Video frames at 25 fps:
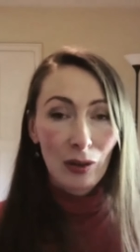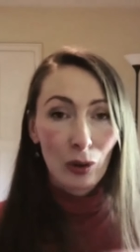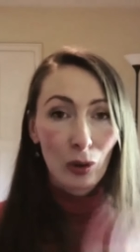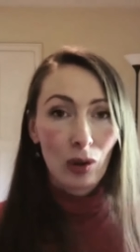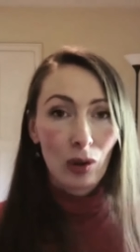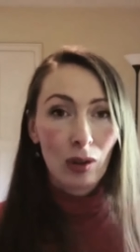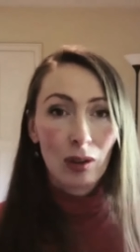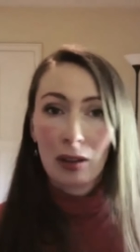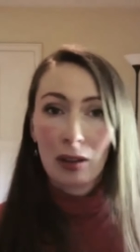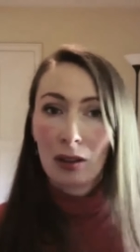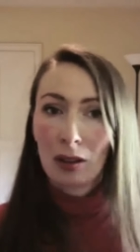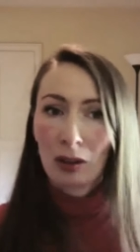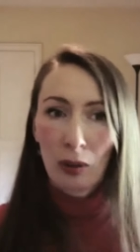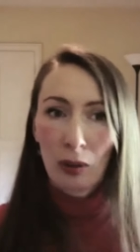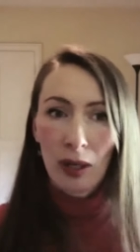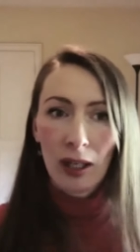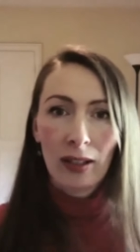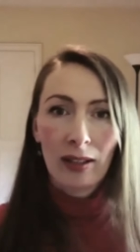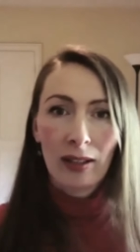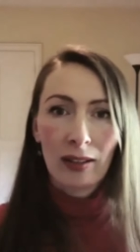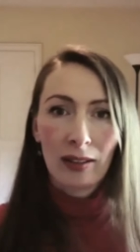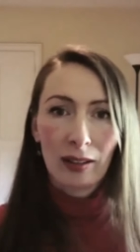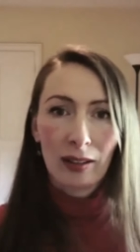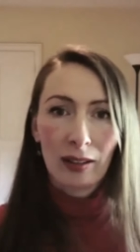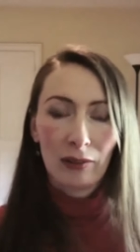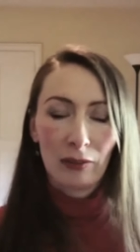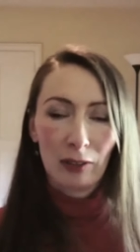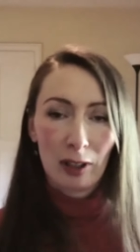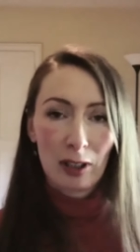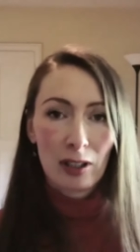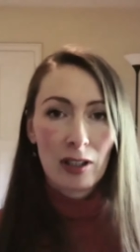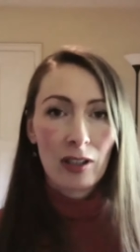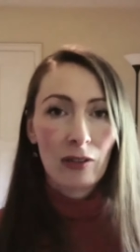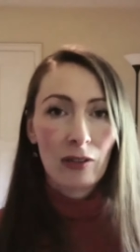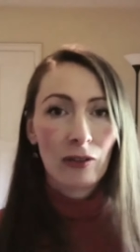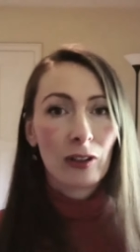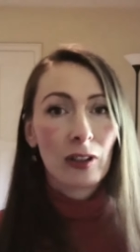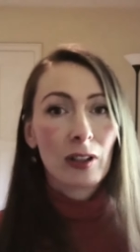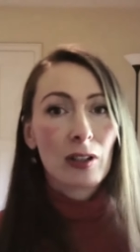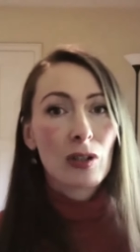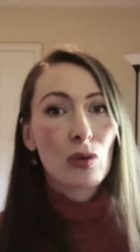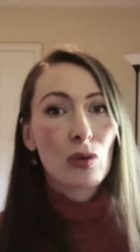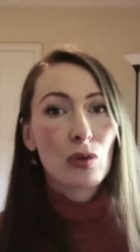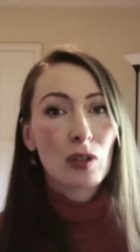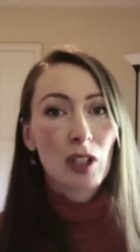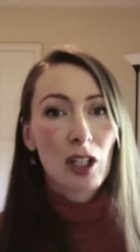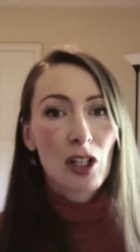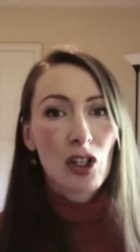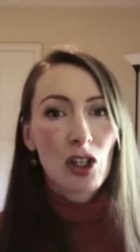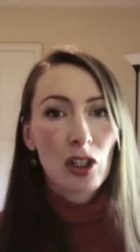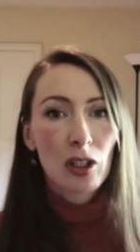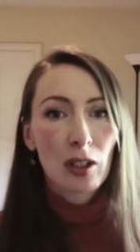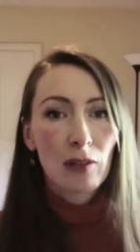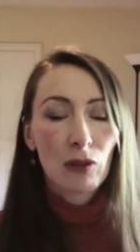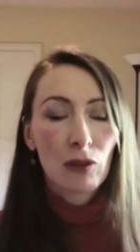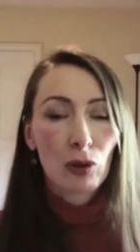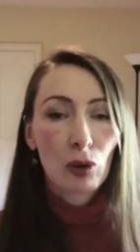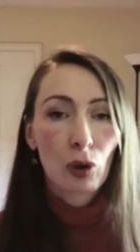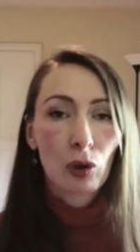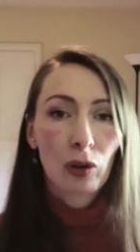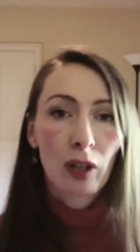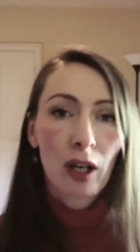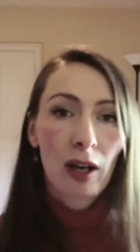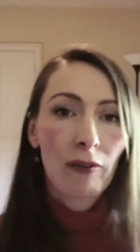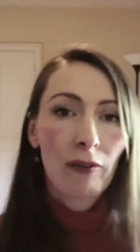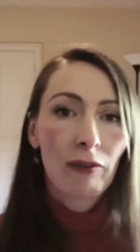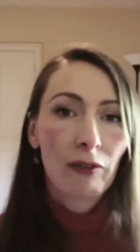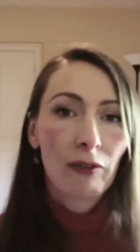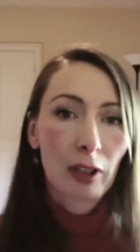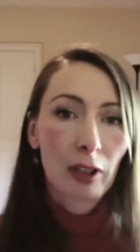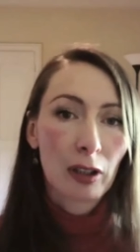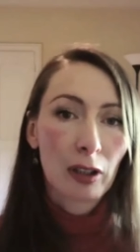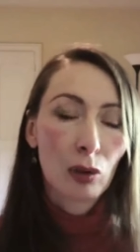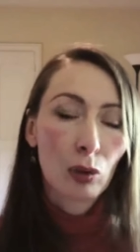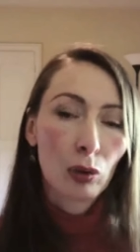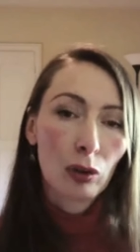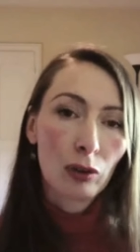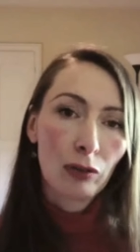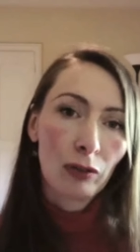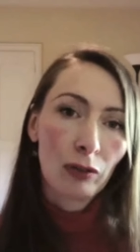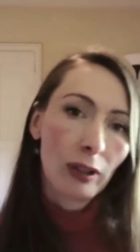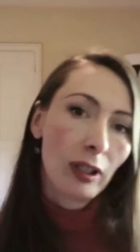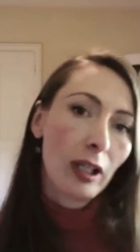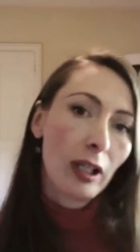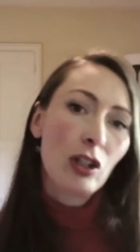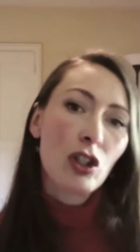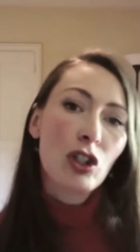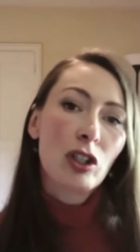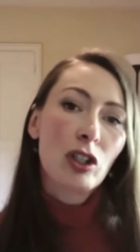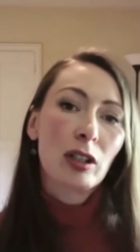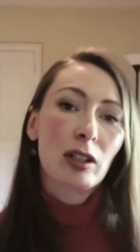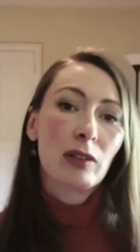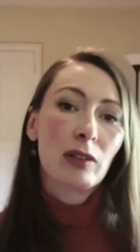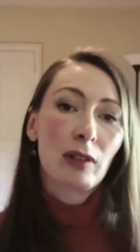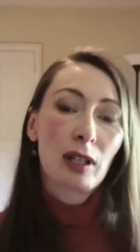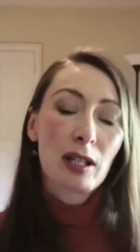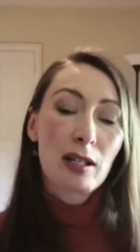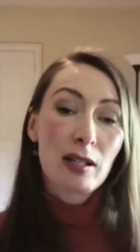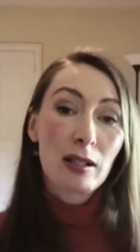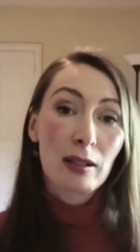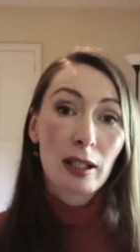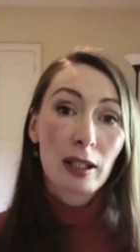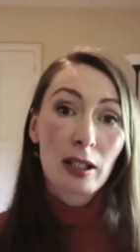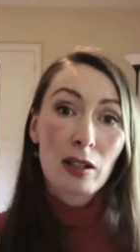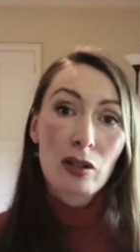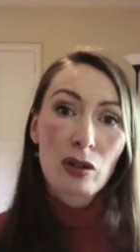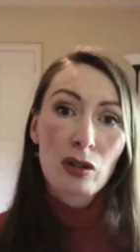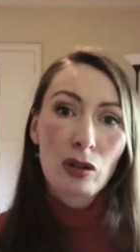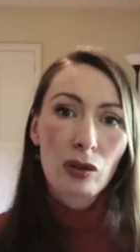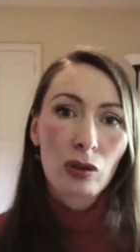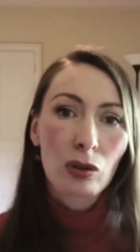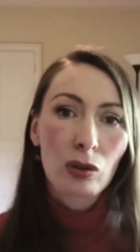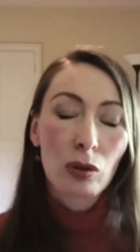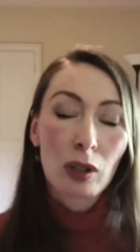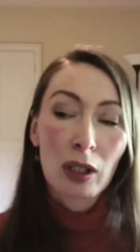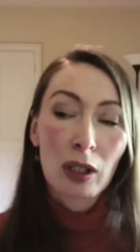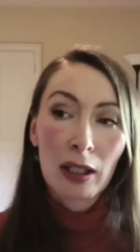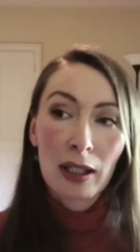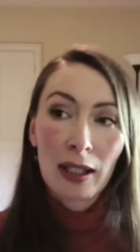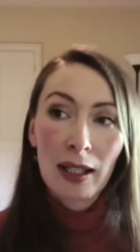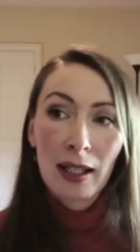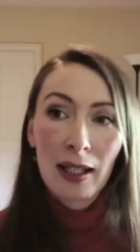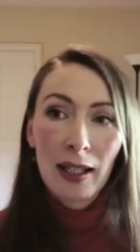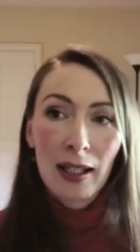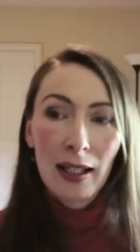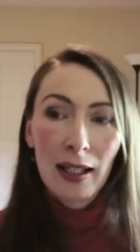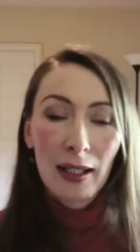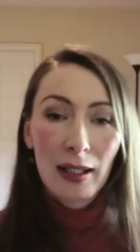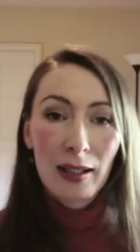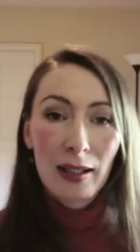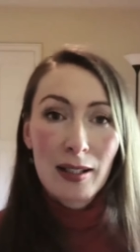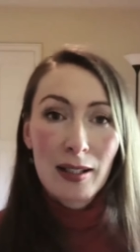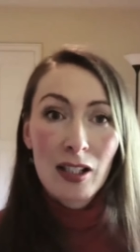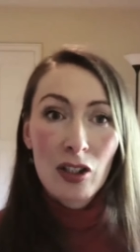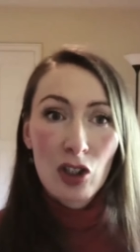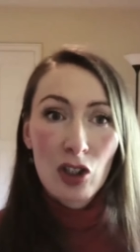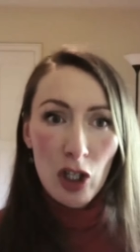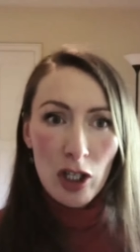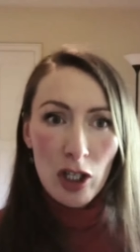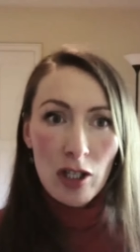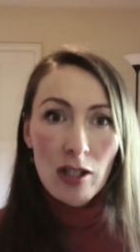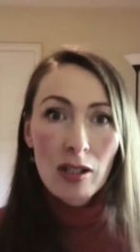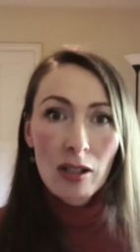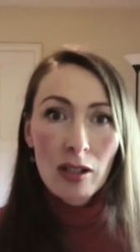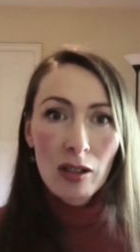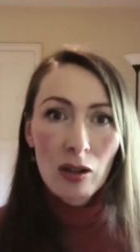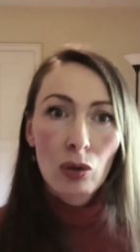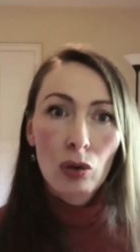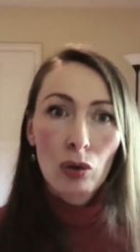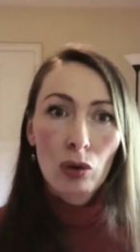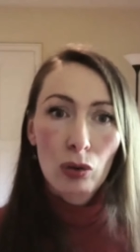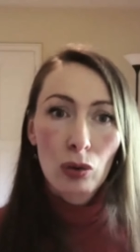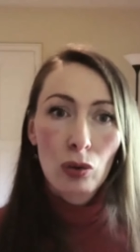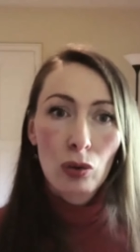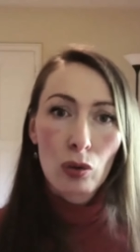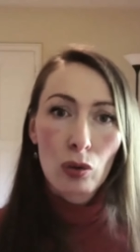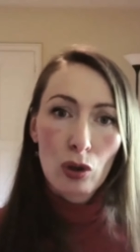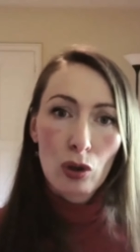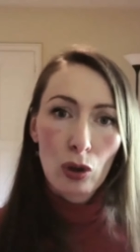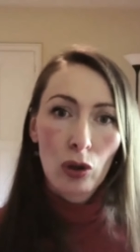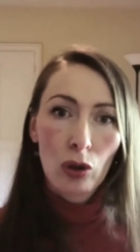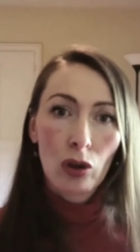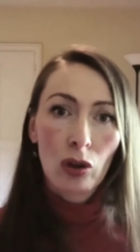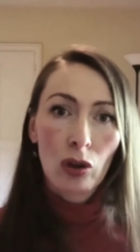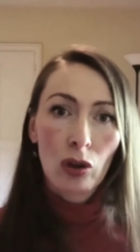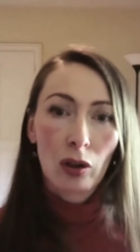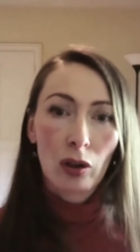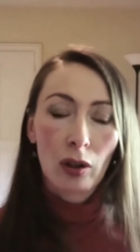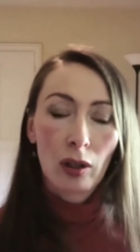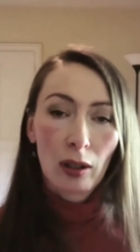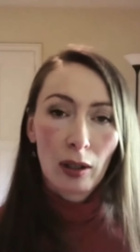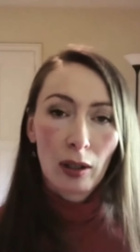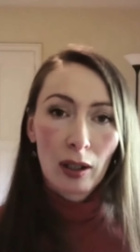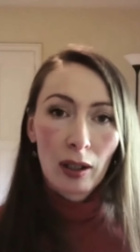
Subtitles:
You're quite in a very difficult situation if you don't have very good financial advisor next to you and suggesting you to do certain